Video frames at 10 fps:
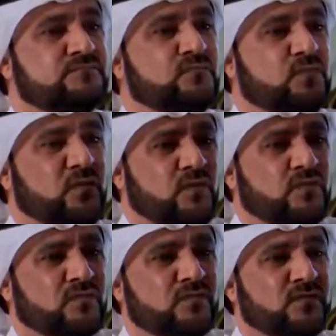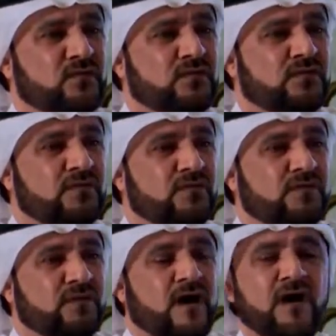No.
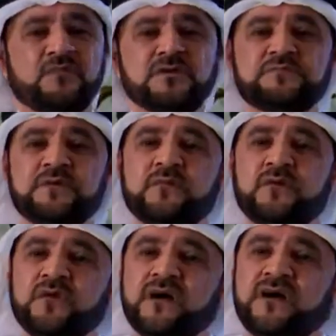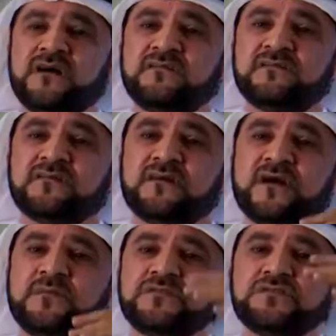How much power you have,
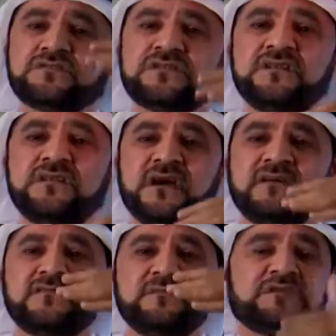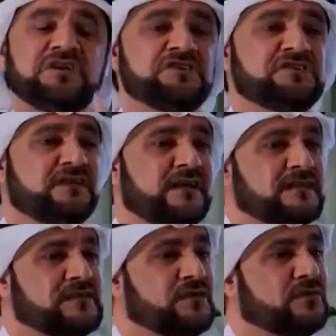how much you still have limitation
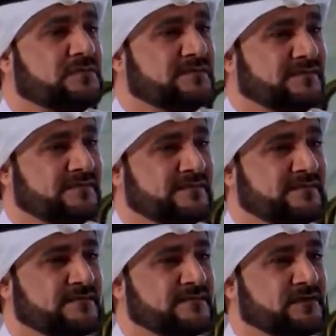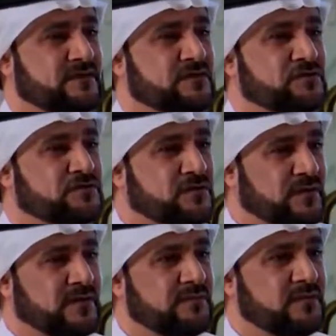as a human. So
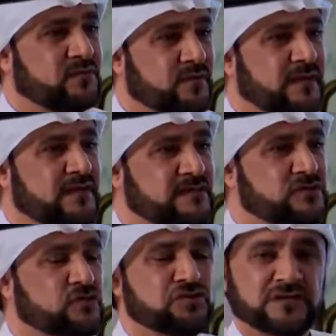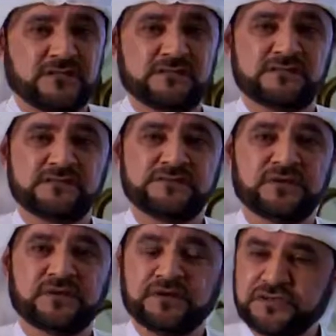what happened? We as a social
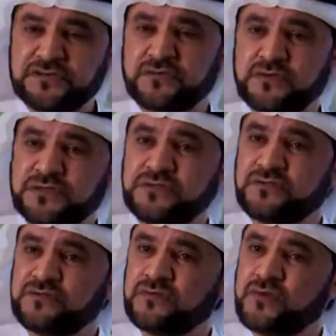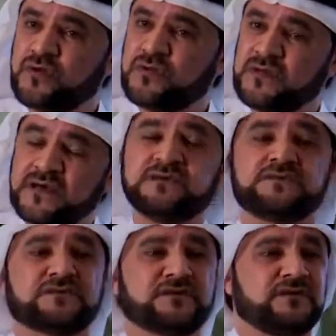creature, we tend to work with others